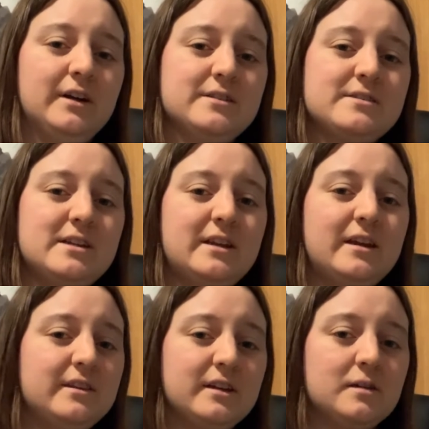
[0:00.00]
seen
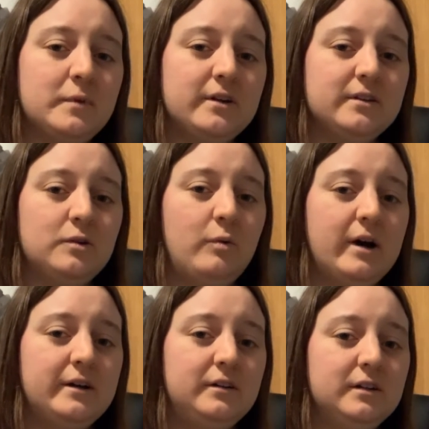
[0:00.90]
anything about it in a
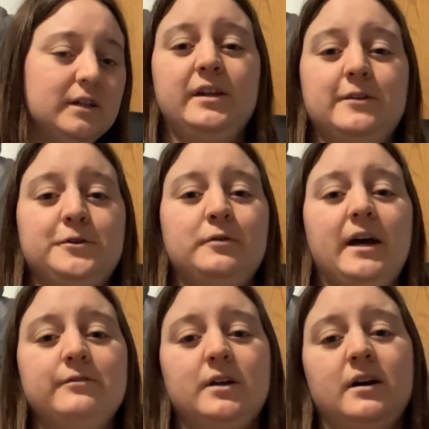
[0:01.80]
while. If you
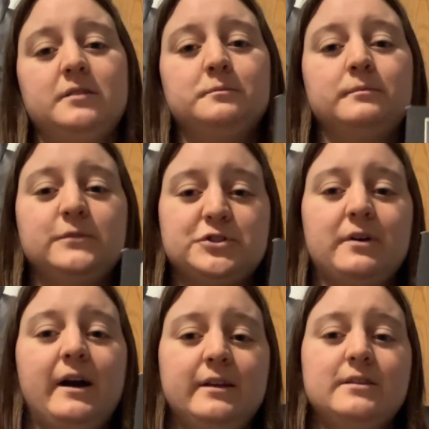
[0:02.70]
have not
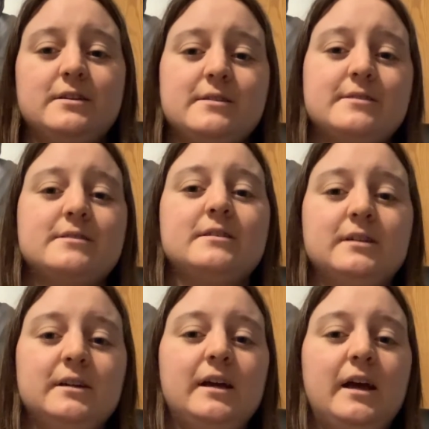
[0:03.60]
tried this
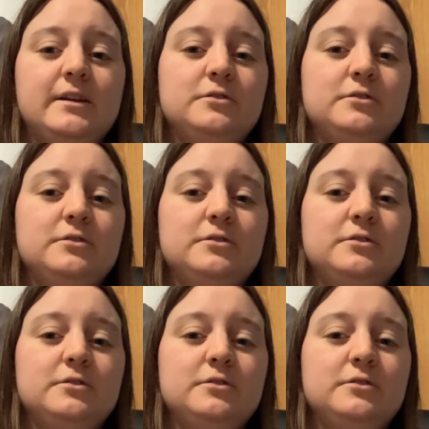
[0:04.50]
and